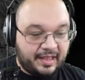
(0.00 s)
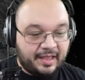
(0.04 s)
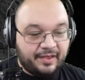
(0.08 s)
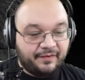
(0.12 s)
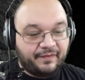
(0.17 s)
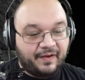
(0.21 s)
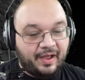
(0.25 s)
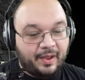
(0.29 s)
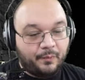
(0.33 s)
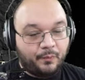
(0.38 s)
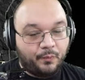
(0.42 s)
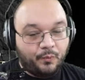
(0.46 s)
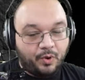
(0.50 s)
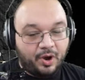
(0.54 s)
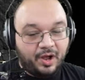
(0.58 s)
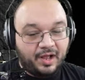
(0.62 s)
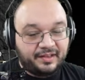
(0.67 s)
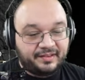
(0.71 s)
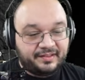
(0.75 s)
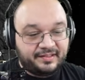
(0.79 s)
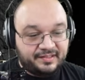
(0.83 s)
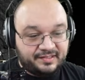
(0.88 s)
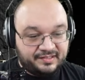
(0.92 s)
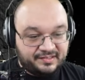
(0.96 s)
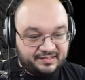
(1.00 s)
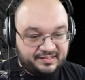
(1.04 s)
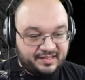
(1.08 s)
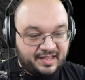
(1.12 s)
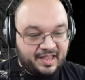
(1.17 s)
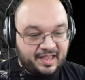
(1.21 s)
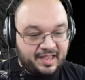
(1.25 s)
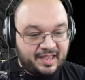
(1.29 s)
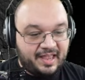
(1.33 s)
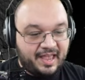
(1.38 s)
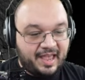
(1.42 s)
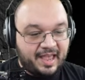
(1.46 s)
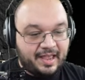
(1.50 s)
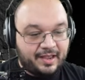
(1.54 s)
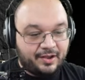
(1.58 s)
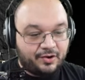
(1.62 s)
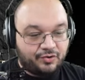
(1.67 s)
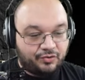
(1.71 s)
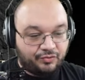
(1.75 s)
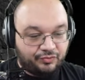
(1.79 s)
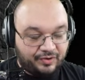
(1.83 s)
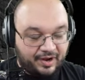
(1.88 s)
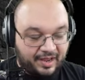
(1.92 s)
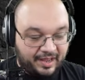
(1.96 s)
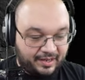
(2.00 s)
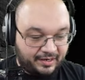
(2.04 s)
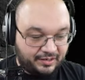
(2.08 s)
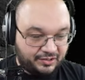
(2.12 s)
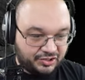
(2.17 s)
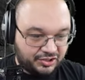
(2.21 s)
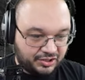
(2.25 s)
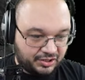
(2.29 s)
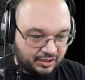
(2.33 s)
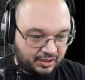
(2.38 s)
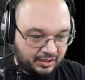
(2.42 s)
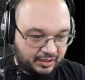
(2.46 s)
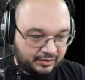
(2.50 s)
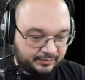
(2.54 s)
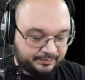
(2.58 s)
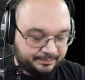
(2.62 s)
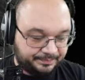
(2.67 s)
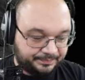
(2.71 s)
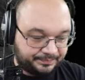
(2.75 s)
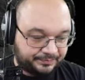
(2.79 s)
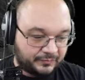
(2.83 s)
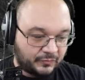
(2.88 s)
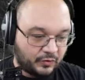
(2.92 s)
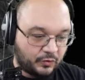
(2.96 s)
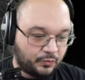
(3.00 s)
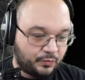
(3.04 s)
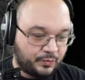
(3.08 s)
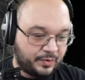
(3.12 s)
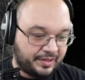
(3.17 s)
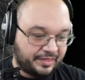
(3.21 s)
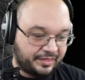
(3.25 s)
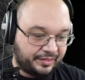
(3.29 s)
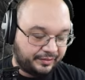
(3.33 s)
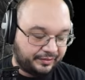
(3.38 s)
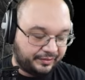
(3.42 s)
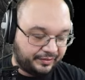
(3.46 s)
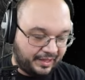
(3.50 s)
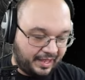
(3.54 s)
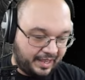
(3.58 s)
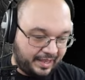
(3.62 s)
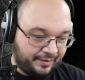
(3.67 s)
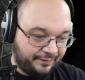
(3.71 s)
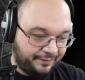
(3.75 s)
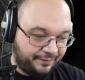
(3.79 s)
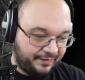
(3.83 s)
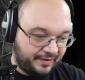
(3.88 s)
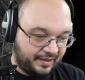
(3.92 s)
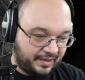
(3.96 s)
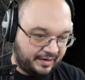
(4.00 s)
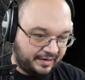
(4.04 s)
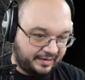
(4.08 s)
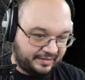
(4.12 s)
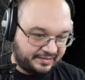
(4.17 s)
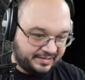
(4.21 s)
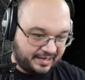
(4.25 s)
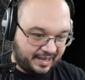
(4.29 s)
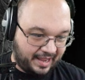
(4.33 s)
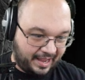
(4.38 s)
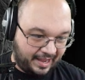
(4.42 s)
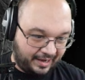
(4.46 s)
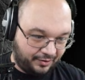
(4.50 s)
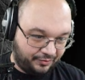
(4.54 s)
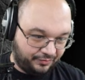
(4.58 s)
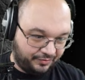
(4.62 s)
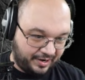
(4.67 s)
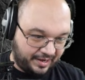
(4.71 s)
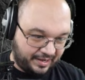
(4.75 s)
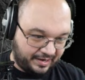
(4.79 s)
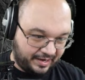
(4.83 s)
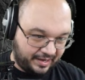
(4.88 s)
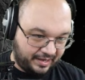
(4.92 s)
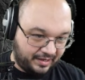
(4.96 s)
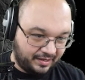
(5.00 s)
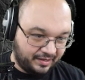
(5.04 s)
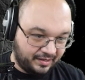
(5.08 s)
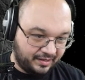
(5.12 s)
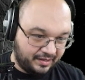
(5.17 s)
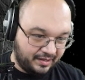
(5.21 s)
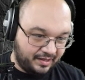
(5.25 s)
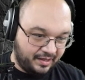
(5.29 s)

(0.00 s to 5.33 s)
If I wanted, say, a grand charm with life and attack rating,